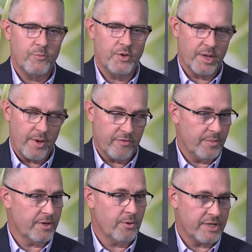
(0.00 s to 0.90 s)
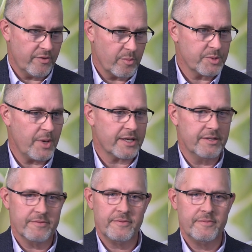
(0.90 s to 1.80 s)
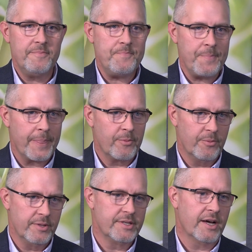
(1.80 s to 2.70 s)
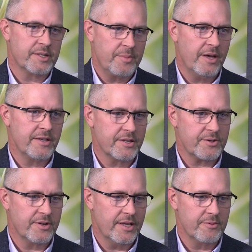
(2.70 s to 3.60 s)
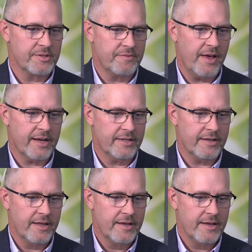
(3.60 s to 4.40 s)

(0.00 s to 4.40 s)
We think about from a Corteva perspective, what we talked about yesterday was the fact that,